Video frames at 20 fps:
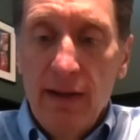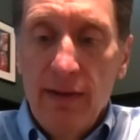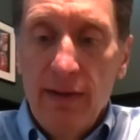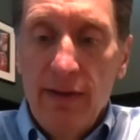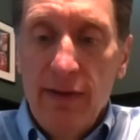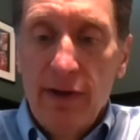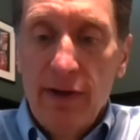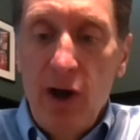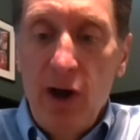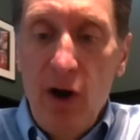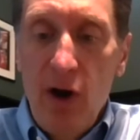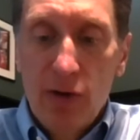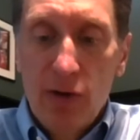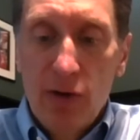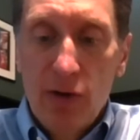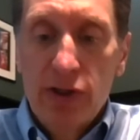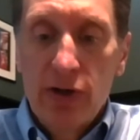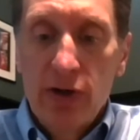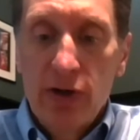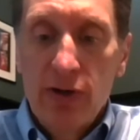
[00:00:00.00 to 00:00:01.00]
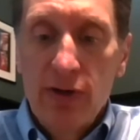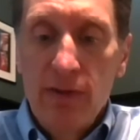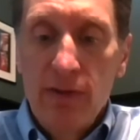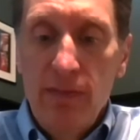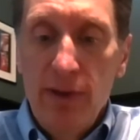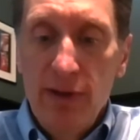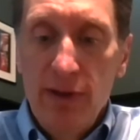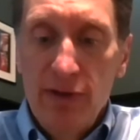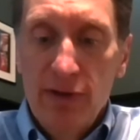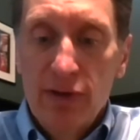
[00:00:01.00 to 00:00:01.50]
the culture, the
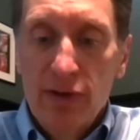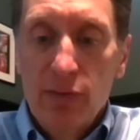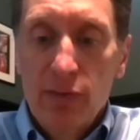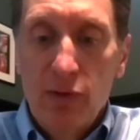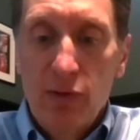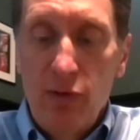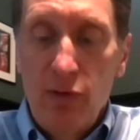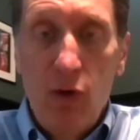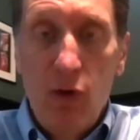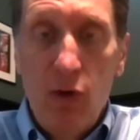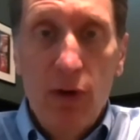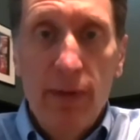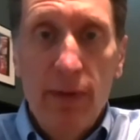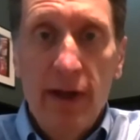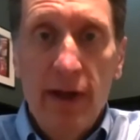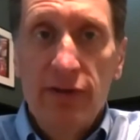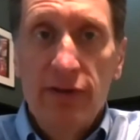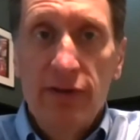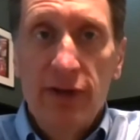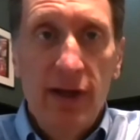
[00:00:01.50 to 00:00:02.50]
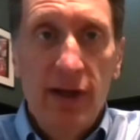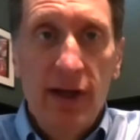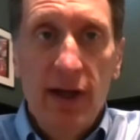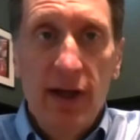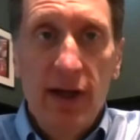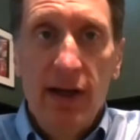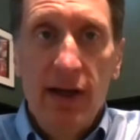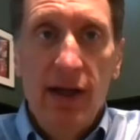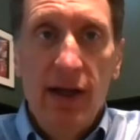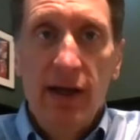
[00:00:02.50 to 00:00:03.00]
business performance in
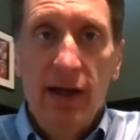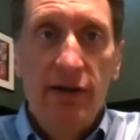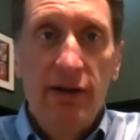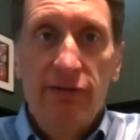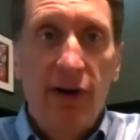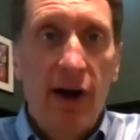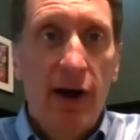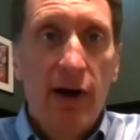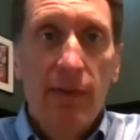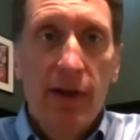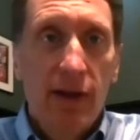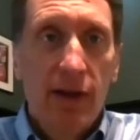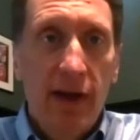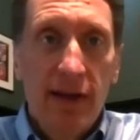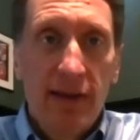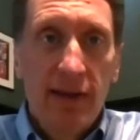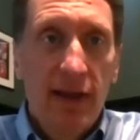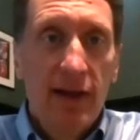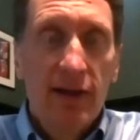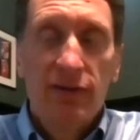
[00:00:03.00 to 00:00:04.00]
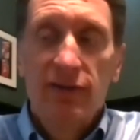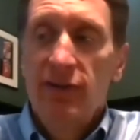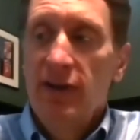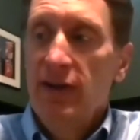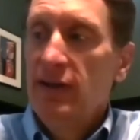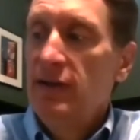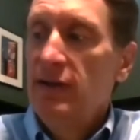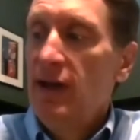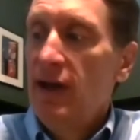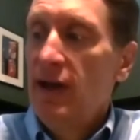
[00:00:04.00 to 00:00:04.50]
an environment like this?
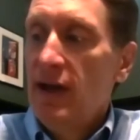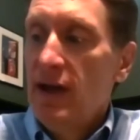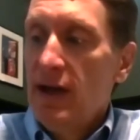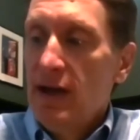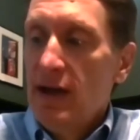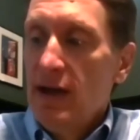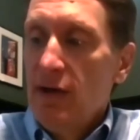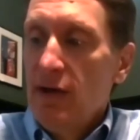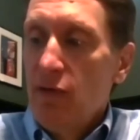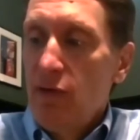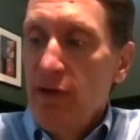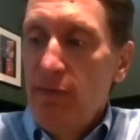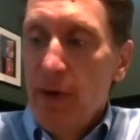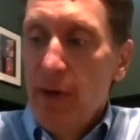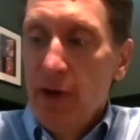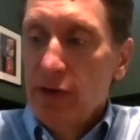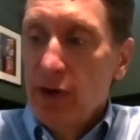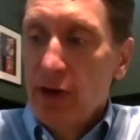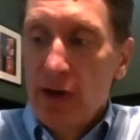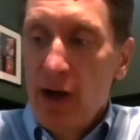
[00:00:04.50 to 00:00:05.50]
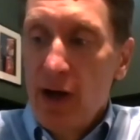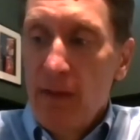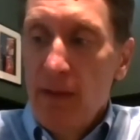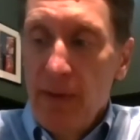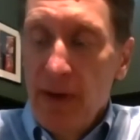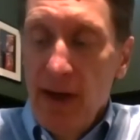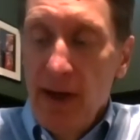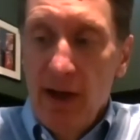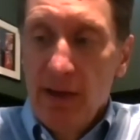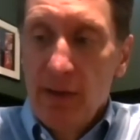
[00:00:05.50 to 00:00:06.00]
And we built our
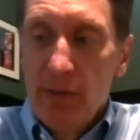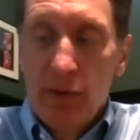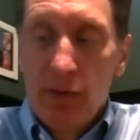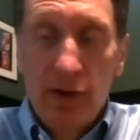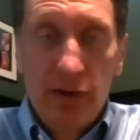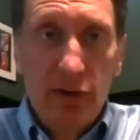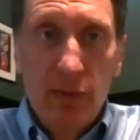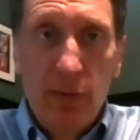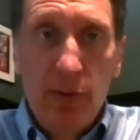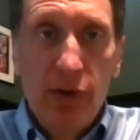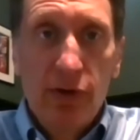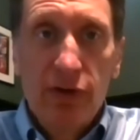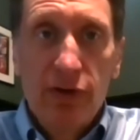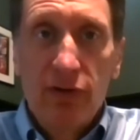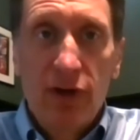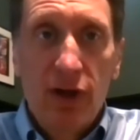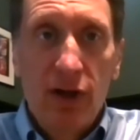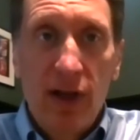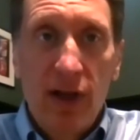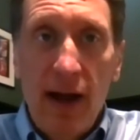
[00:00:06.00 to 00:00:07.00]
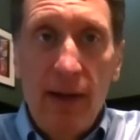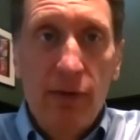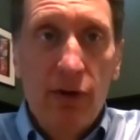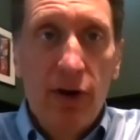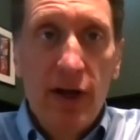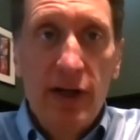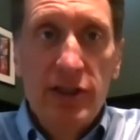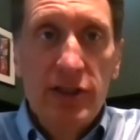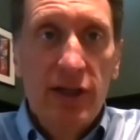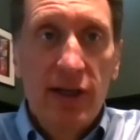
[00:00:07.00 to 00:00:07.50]
company on the principles of
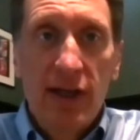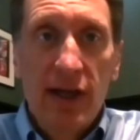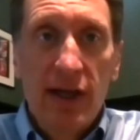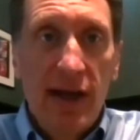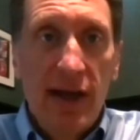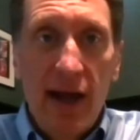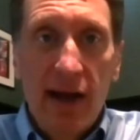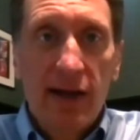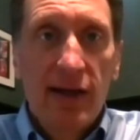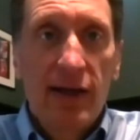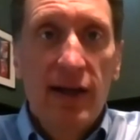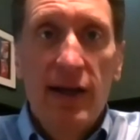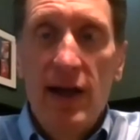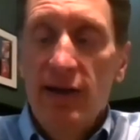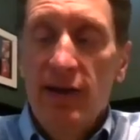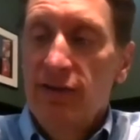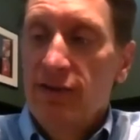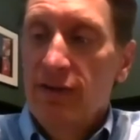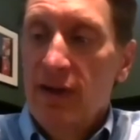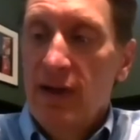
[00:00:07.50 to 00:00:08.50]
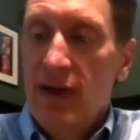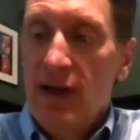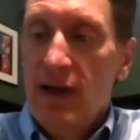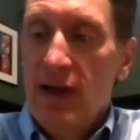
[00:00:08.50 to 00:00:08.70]
collaboration and connectedness,